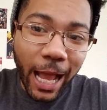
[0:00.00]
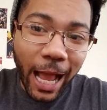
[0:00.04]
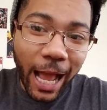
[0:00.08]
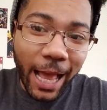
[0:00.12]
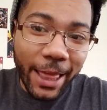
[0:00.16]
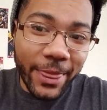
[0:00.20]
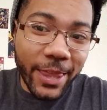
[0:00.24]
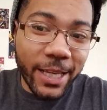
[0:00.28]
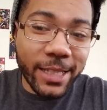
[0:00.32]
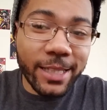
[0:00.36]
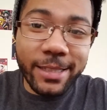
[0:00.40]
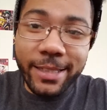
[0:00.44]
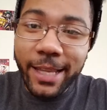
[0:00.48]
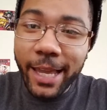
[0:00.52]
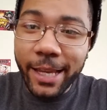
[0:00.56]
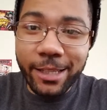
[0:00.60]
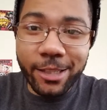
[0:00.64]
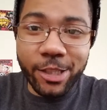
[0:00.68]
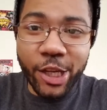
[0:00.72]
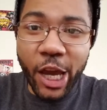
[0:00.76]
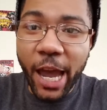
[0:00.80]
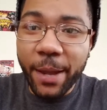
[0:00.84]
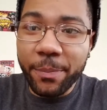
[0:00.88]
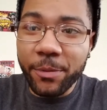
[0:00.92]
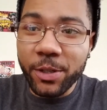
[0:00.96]
this next
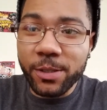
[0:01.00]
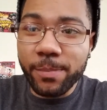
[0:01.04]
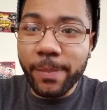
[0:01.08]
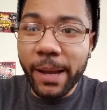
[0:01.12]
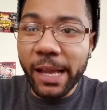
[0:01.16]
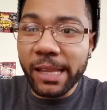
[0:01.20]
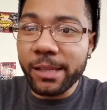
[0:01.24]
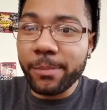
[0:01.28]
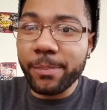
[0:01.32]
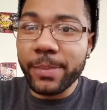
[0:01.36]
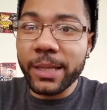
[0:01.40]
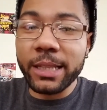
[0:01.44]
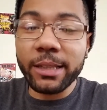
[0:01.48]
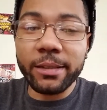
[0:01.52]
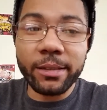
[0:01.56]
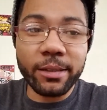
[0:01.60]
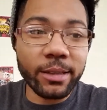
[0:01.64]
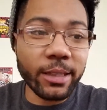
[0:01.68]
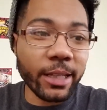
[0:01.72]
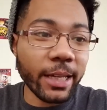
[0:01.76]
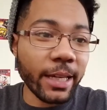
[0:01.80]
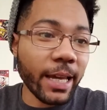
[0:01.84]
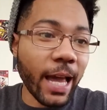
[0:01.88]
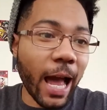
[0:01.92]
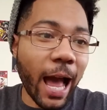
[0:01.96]
chapter is about to be
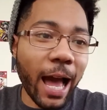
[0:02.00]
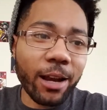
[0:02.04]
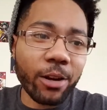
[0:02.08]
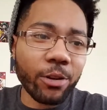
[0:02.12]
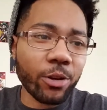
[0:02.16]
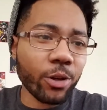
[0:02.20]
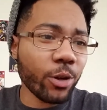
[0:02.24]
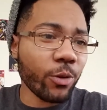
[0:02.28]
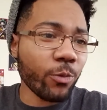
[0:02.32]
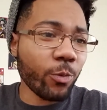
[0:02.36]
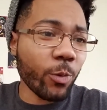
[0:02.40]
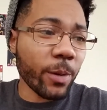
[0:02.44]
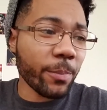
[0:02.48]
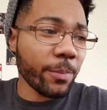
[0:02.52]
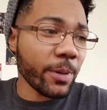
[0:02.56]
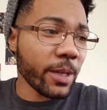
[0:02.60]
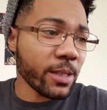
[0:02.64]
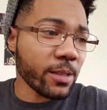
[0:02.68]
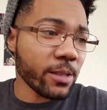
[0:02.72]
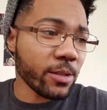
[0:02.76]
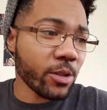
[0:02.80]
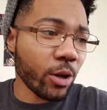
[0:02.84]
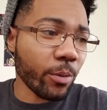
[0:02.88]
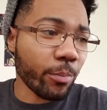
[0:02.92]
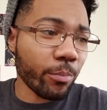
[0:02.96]
lit. I don't know if One Piece
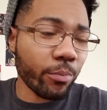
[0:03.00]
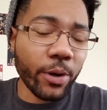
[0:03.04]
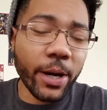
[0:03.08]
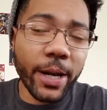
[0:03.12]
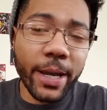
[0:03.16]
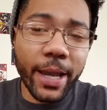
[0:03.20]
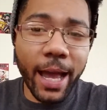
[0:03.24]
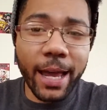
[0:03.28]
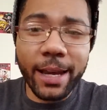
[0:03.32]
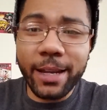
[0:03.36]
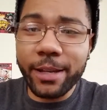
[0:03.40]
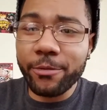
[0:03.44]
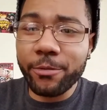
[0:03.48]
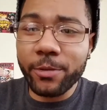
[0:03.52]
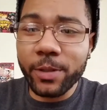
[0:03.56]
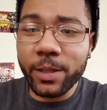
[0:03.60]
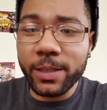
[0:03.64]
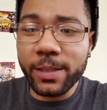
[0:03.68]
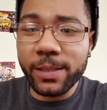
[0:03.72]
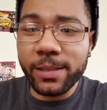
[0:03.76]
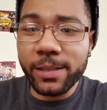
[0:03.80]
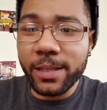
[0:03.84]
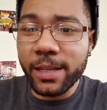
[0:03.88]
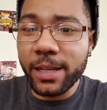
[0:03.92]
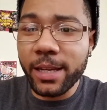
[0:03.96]
is on break. I didn't really
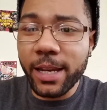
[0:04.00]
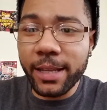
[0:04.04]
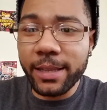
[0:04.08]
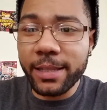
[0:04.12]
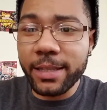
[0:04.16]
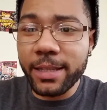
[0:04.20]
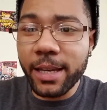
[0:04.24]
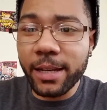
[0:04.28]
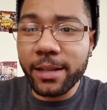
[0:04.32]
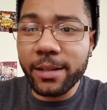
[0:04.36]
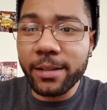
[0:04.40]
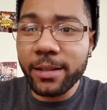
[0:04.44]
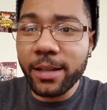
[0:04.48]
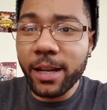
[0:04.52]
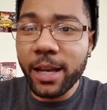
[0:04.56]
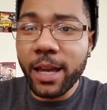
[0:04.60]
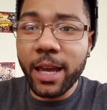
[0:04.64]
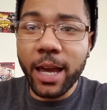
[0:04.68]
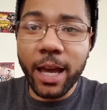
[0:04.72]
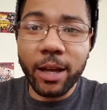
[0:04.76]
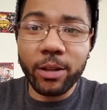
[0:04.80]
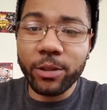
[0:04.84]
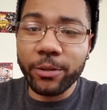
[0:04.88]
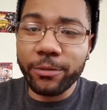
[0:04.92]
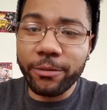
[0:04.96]
see it at the end
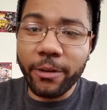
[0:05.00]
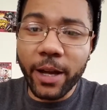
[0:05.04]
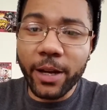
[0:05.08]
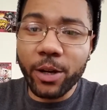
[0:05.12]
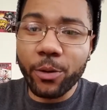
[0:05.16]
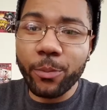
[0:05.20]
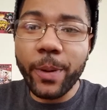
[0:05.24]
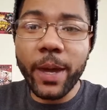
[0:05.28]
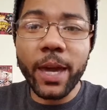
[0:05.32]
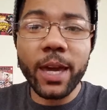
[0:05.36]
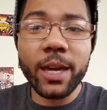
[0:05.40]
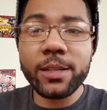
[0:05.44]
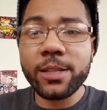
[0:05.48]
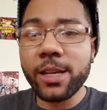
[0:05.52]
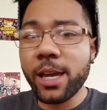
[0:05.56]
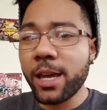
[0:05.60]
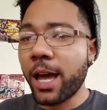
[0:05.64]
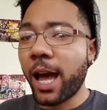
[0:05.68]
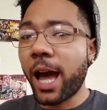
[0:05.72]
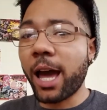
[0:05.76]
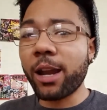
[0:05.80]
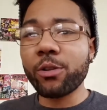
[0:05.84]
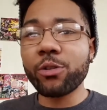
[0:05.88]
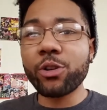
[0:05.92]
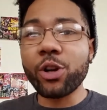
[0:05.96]
on the final page.
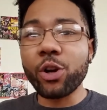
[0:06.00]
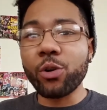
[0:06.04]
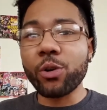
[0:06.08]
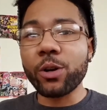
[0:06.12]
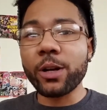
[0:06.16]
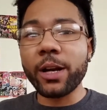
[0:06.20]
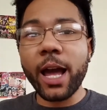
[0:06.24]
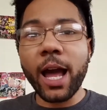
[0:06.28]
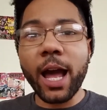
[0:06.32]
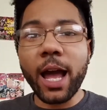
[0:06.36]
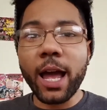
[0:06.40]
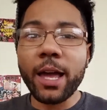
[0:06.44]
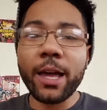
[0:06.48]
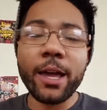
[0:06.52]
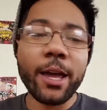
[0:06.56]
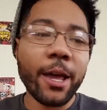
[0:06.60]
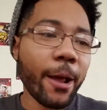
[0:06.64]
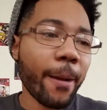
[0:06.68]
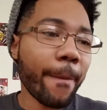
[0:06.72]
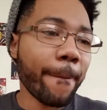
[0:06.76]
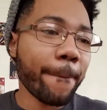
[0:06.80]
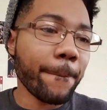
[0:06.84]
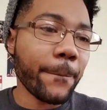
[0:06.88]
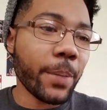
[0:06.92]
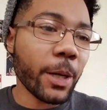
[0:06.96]
I don't know or not.
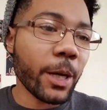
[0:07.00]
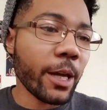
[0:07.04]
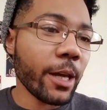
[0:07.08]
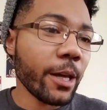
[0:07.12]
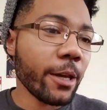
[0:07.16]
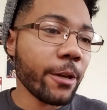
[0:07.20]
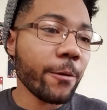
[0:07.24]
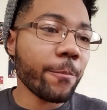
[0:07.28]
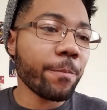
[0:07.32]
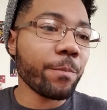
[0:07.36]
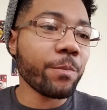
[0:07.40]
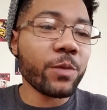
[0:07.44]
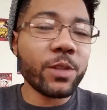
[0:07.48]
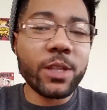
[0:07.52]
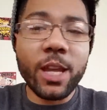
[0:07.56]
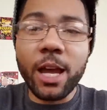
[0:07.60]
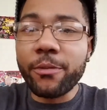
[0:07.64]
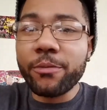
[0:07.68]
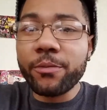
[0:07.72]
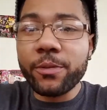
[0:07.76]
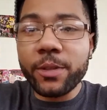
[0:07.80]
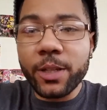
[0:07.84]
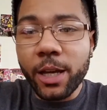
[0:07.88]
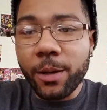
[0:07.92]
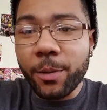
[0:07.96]
But
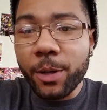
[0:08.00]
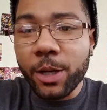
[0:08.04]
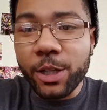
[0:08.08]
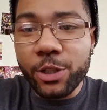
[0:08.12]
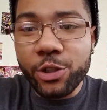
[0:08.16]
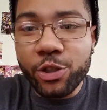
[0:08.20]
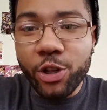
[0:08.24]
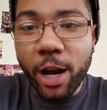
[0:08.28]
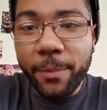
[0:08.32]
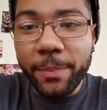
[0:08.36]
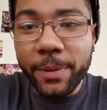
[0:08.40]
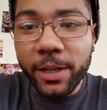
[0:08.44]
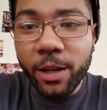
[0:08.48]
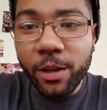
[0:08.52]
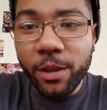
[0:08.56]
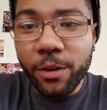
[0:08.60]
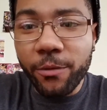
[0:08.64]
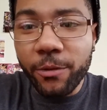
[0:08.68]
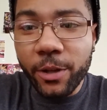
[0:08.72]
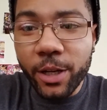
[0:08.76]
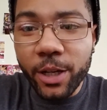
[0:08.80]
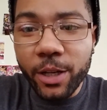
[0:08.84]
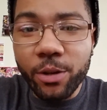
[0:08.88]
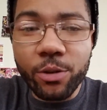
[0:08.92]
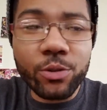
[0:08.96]
definitely I'm going to drop another
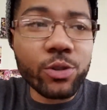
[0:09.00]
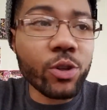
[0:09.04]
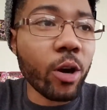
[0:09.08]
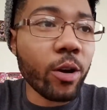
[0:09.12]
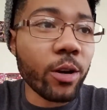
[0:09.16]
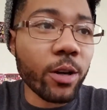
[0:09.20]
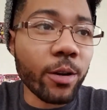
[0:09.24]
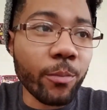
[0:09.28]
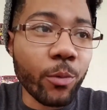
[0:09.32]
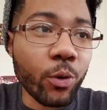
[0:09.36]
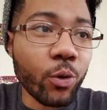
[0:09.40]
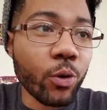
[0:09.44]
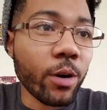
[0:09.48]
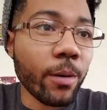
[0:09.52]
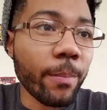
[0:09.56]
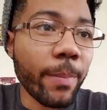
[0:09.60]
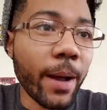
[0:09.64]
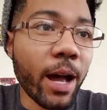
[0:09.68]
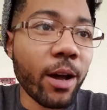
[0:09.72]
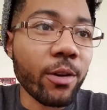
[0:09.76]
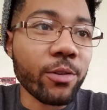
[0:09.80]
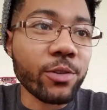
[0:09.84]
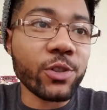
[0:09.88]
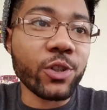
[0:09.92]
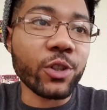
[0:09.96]
video talking more
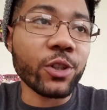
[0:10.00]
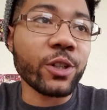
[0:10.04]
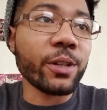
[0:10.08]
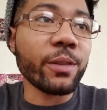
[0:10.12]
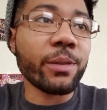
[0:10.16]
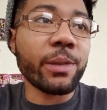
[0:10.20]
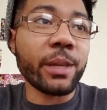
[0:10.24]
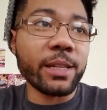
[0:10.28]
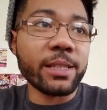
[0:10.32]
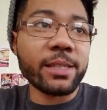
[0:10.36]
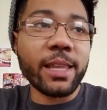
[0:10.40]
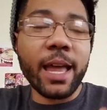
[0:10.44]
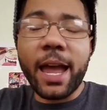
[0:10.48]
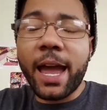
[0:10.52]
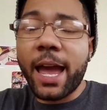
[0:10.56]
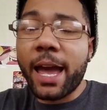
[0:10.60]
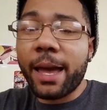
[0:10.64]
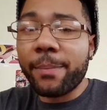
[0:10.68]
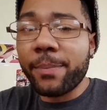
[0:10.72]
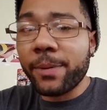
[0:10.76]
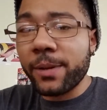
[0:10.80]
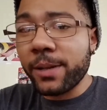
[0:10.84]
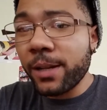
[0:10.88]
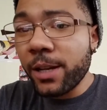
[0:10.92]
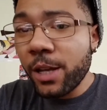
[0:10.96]
about certain things that
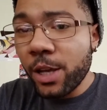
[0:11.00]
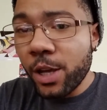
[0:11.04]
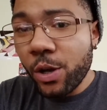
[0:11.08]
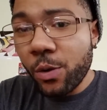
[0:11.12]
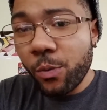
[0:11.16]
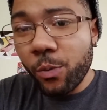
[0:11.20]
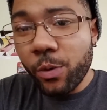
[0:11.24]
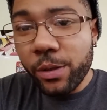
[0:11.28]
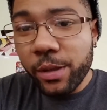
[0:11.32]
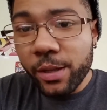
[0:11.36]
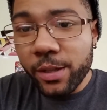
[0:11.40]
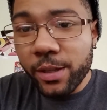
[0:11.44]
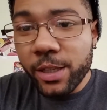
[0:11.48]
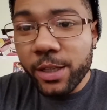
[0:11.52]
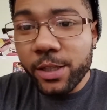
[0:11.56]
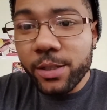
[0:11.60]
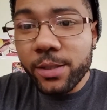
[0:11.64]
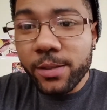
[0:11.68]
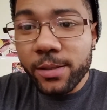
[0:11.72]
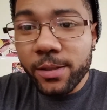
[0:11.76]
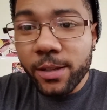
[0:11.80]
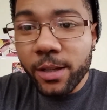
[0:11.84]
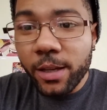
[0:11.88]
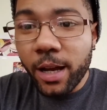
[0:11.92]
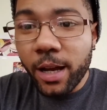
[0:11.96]
happen within this
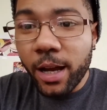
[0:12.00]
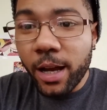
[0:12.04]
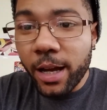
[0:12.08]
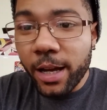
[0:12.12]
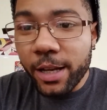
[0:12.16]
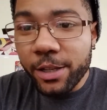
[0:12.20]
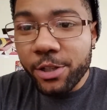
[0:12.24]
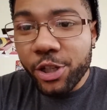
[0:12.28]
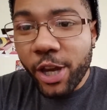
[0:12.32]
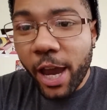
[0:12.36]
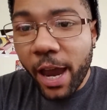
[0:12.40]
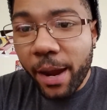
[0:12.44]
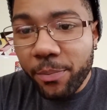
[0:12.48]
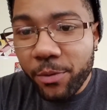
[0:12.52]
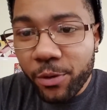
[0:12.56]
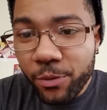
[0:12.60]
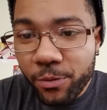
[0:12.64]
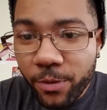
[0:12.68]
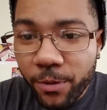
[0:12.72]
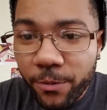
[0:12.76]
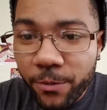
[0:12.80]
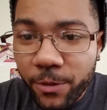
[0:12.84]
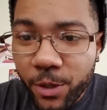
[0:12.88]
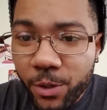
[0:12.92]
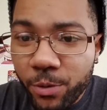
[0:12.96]
chapter
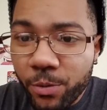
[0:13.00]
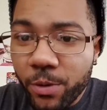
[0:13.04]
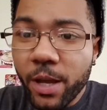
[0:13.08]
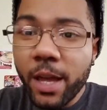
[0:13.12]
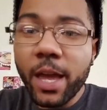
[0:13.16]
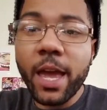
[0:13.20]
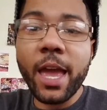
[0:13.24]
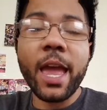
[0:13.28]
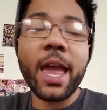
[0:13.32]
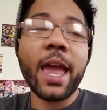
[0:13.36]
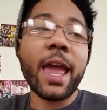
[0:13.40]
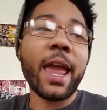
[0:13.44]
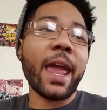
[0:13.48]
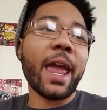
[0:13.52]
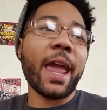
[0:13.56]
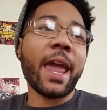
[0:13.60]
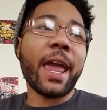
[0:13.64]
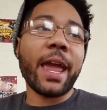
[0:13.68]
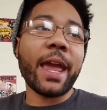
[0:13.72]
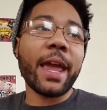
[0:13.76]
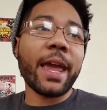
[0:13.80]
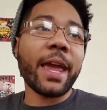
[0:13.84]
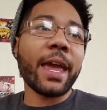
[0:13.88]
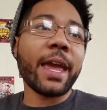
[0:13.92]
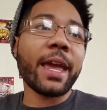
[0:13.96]
review.
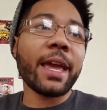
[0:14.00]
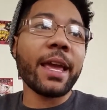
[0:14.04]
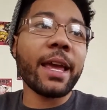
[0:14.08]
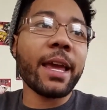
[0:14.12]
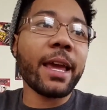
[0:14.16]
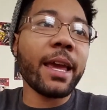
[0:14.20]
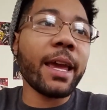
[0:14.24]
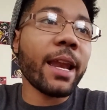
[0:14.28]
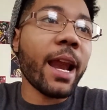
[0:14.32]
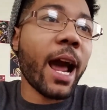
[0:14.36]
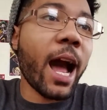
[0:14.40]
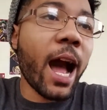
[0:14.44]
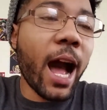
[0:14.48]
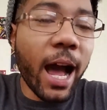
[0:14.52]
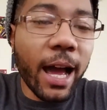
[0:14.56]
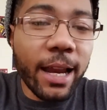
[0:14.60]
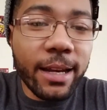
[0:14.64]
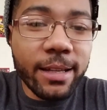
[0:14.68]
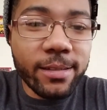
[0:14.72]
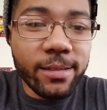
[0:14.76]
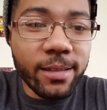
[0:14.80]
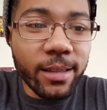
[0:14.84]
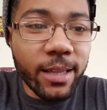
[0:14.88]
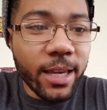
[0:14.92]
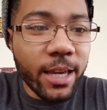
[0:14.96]
And
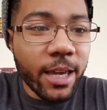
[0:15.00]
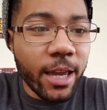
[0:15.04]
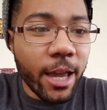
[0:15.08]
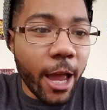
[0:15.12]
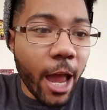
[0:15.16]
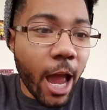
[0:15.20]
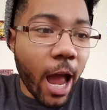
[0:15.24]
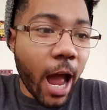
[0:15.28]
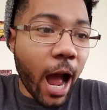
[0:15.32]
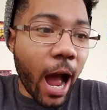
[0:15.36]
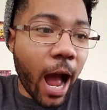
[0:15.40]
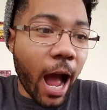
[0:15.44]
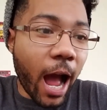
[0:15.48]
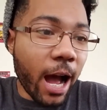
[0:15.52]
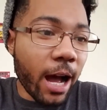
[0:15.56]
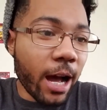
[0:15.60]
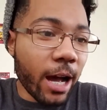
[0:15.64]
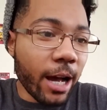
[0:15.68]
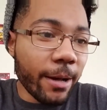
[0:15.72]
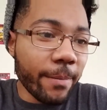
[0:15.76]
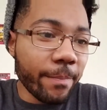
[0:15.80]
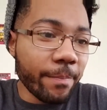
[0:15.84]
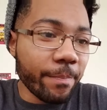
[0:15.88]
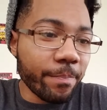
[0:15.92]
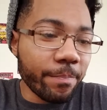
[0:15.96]
honestly,
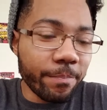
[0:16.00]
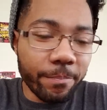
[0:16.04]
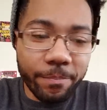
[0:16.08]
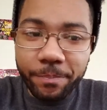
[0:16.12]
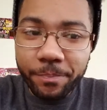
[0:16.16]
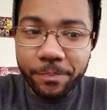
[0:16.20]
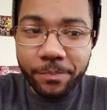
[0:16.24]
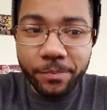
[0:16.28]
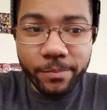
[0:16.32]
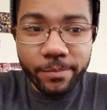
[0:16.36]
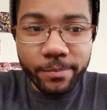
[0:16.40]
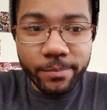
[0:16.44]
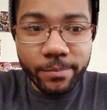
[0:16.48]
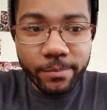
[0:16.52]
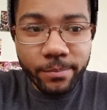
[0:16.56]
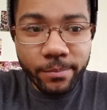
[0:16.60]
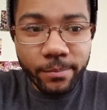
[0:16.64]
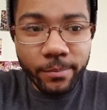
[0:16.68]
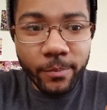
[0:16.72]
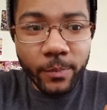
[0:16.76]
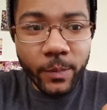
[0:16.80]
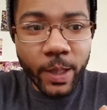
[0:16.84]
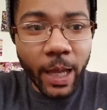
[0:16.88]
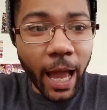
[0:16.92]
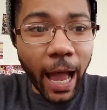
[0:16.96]
I
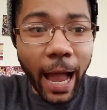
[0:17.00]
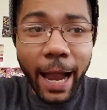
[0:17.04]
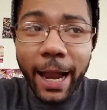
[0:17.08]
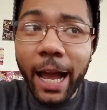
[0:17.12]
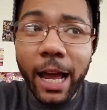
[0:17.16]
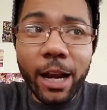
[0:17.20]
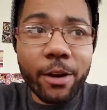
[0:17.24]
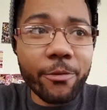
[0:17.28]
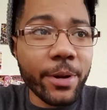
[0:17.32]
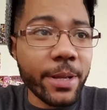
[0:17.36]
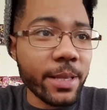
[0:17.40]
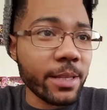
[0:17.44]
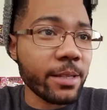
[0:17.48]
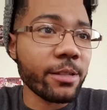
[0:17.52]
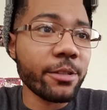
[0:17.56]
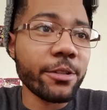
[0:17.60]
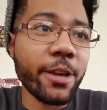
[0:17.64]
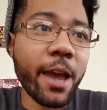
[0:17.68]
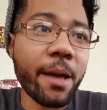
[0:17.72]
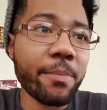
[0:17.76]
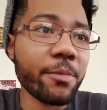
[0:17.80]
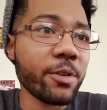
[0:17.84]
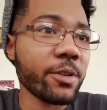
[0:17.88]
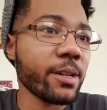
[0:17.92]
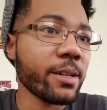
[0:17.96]
gotta rate this
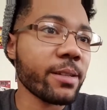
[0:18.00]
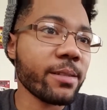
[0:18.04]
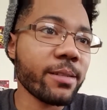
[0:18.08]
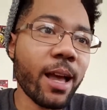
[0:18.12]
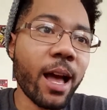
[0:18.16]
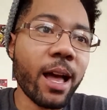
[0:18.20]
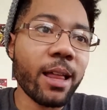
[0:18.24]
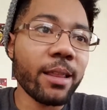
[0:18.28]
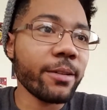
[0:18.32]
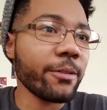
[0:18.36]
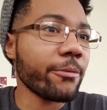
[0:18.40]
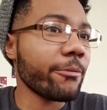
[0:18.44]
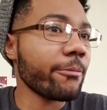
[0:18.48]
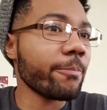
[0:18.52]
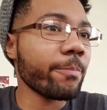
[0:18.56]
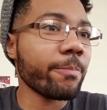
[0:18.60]
chapter a solid